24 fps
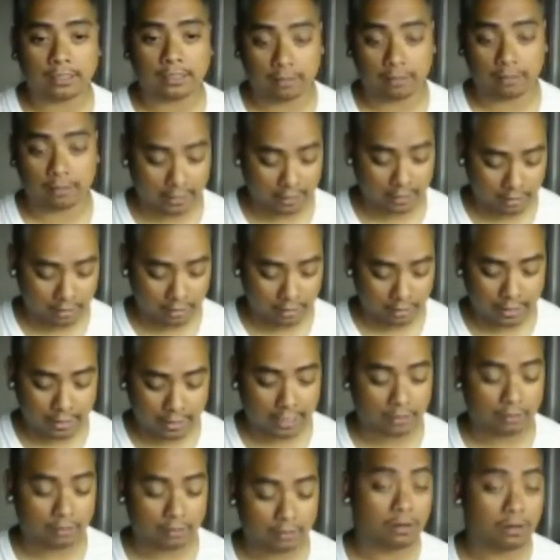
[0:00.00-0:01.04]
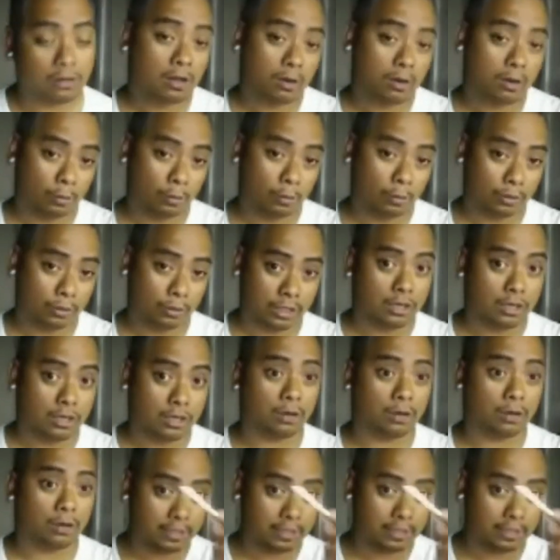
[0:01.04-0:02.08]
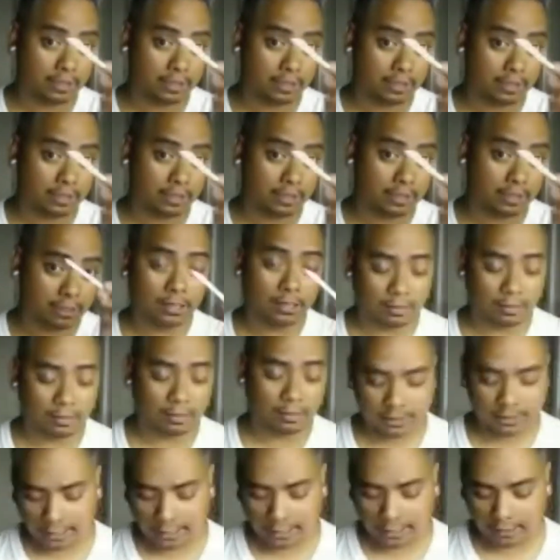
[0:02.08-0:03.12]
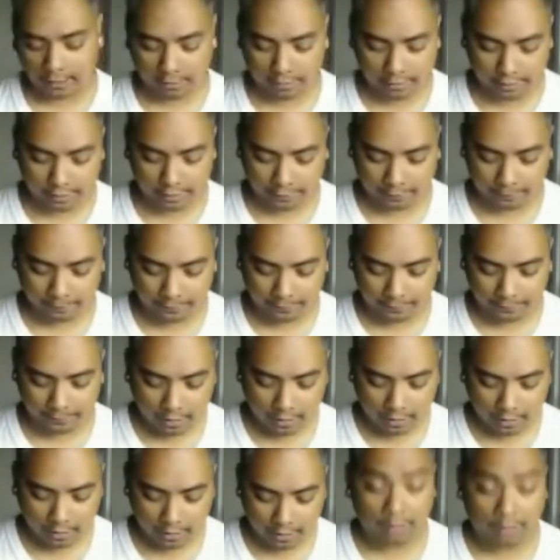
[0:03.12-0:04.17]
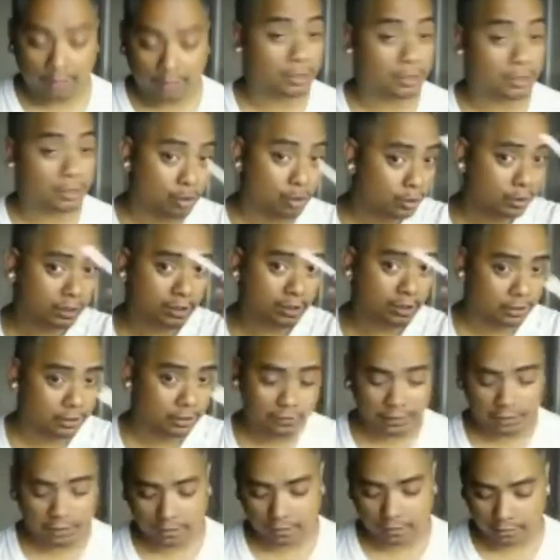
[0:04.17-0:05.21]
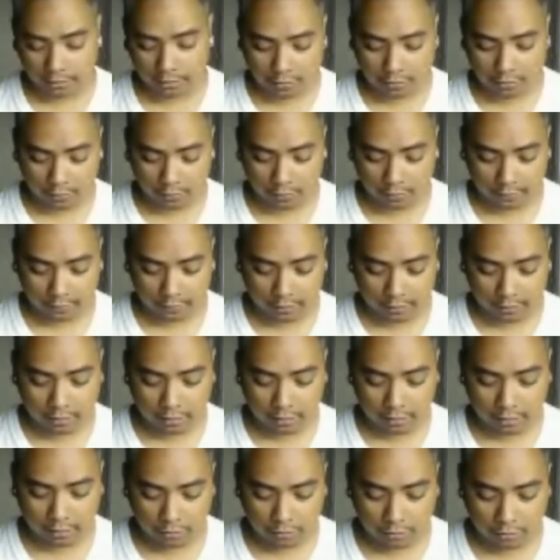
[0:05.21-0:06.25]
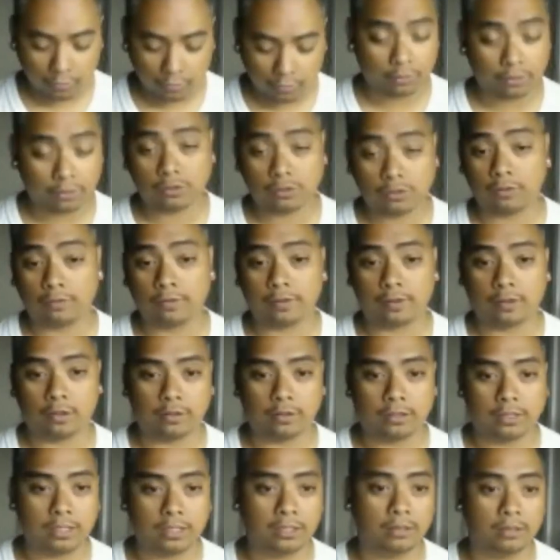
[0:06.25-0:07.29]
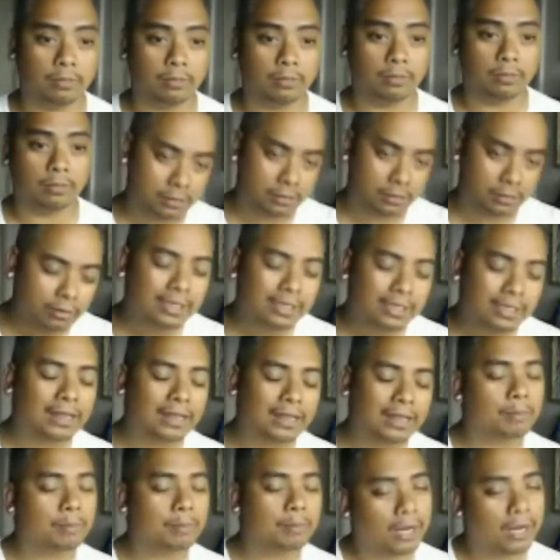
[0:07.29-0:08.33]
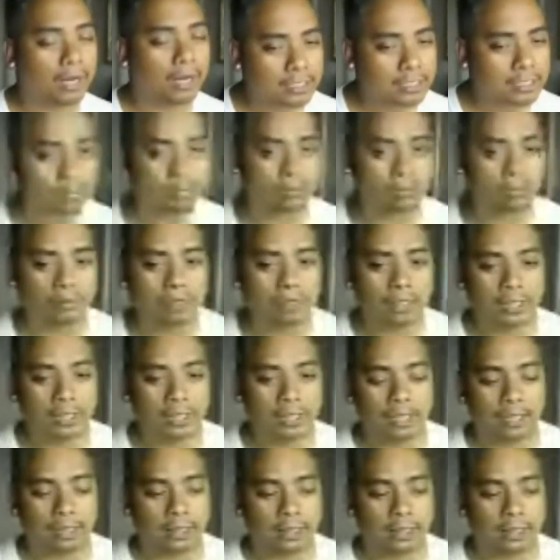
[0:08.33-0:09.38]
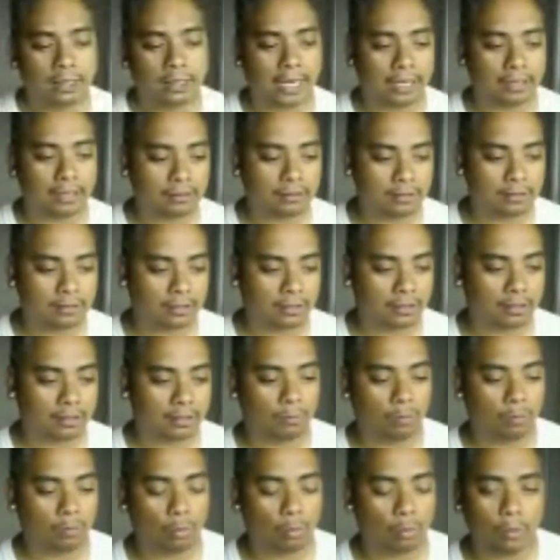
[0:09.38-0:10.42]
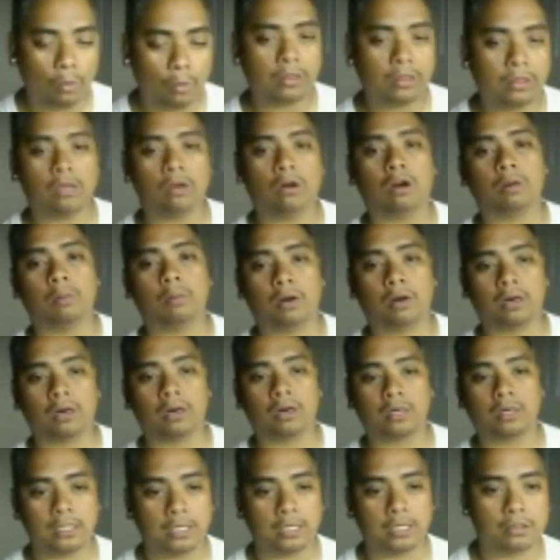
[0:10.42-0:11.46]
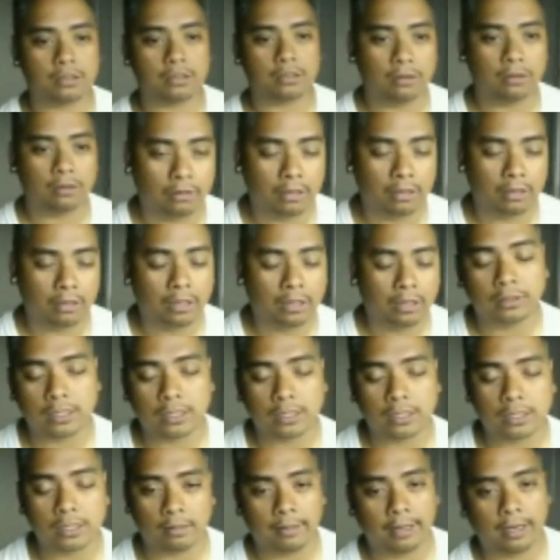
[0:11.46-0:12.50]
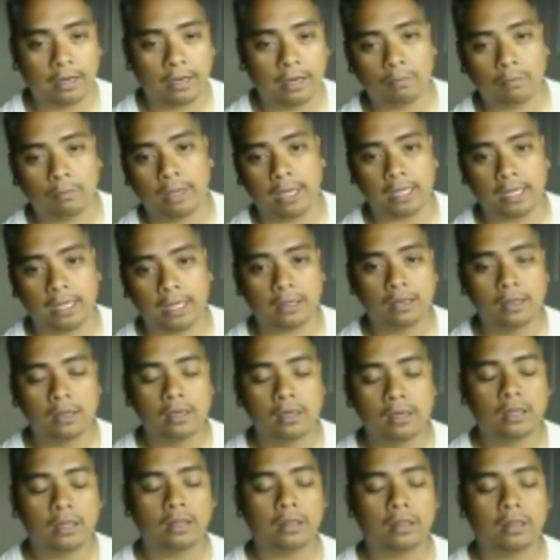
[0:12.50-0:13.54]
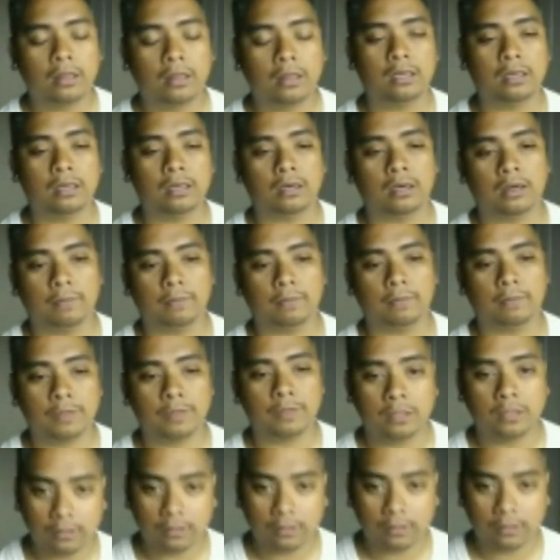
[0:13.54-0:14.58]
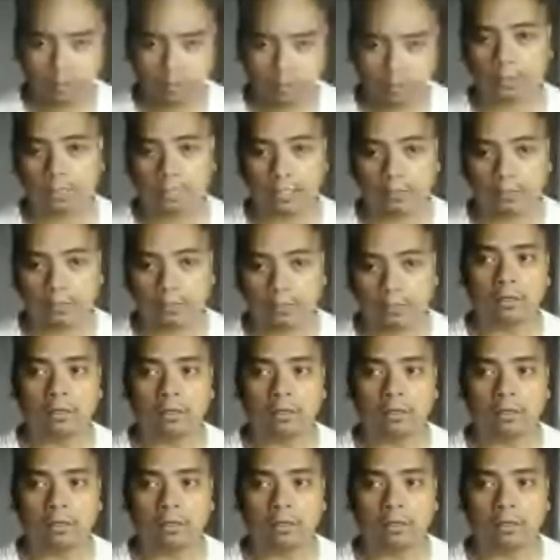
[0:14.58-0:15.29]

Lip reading: like you can with the Note. This is a Wacom stylus, so, but you couldn't use this on the Surface 2 or the Surface RT. But it's looking like possible that with the ARM architecture, they're able to somehow make the screen